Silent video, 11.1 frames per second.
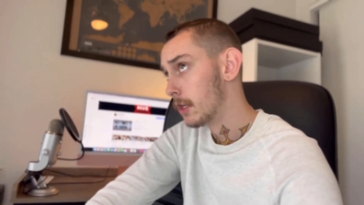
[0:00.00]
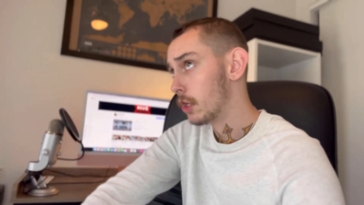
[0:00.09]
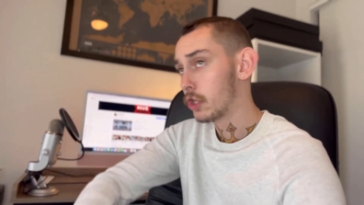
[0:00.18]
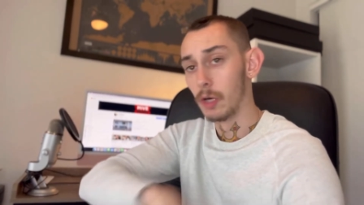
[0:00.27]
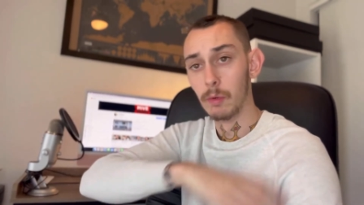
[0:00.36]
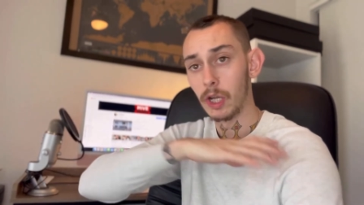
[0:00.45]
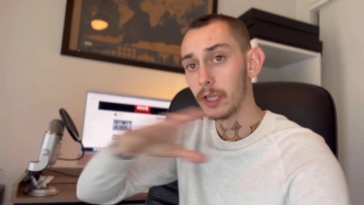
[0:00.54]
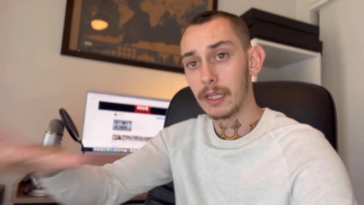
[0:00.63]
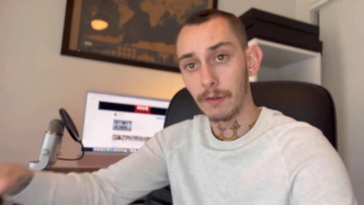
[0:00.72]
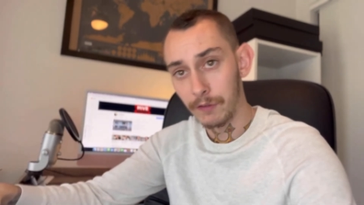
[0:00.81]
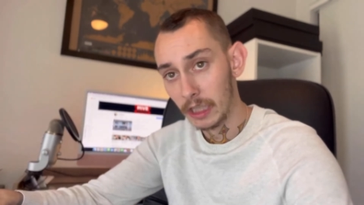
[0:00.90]
So we'll go get the
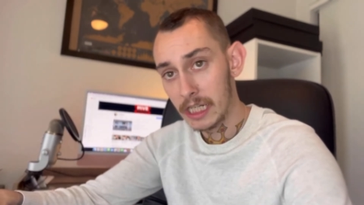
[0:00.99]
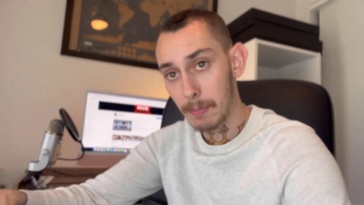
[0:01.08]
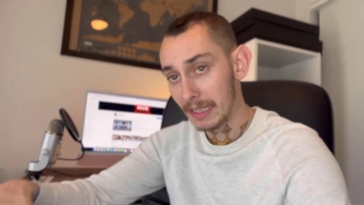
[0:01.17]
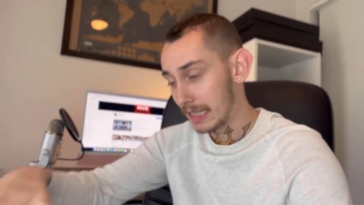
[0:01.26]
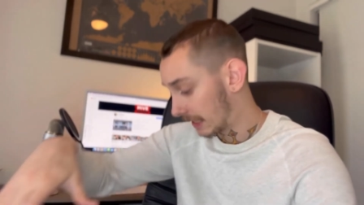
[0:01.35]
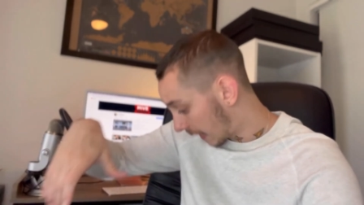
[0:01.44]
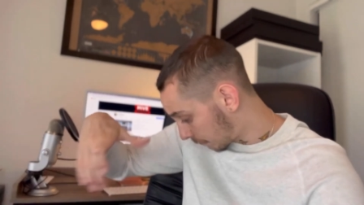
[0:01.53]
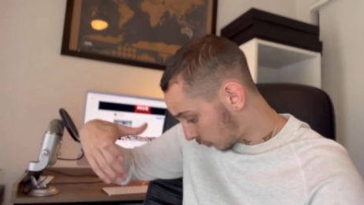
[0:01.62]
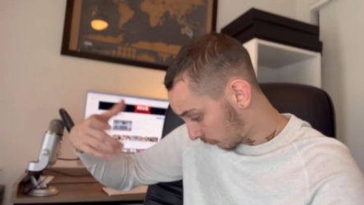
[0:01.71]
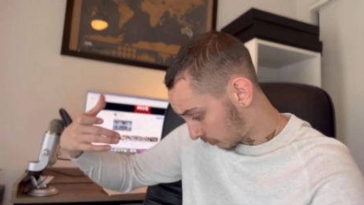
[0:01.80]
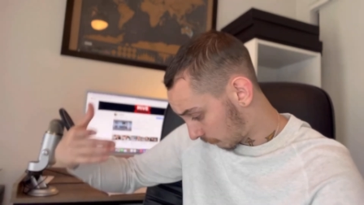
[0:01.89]
fully spec'd out
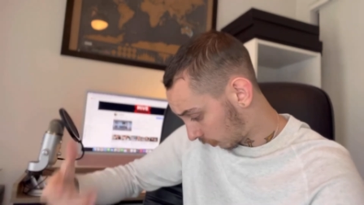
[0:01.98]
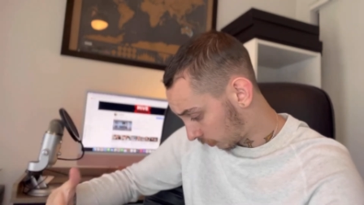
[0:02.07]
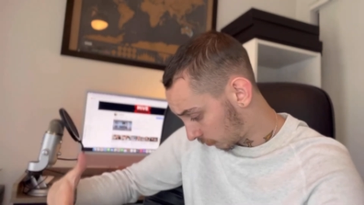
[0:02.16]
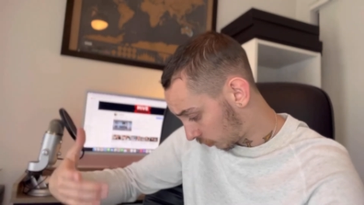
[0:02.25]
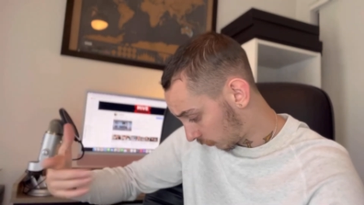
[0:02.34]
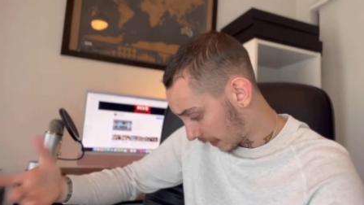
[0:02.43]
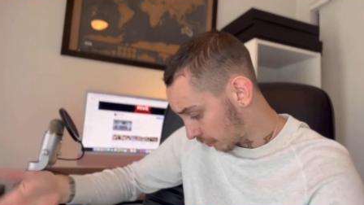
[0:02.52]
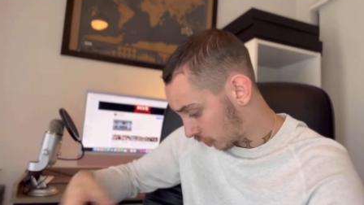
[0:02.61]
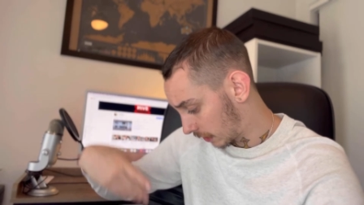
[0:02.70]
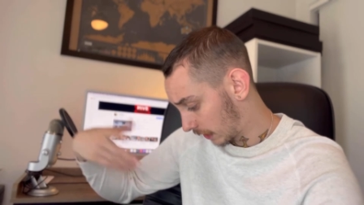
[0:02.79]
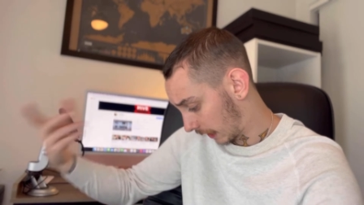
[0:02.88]
laptop tomorrow and all that
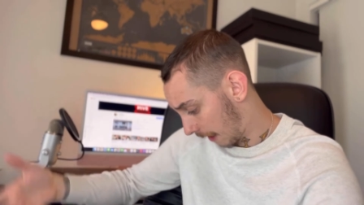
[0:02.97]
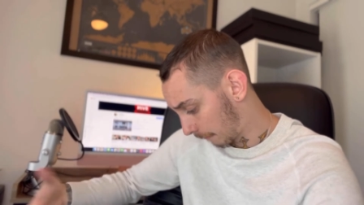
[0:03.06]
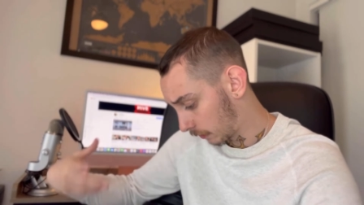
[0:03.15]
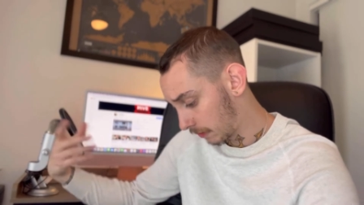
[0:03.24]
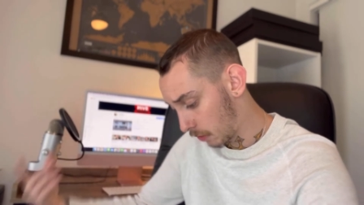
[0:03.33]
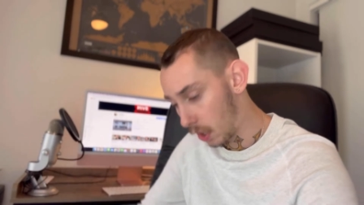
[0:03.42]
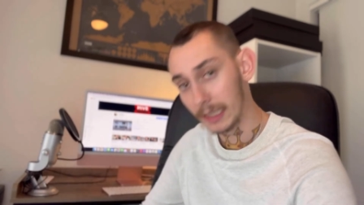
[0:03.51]
shit, the camera, the mic,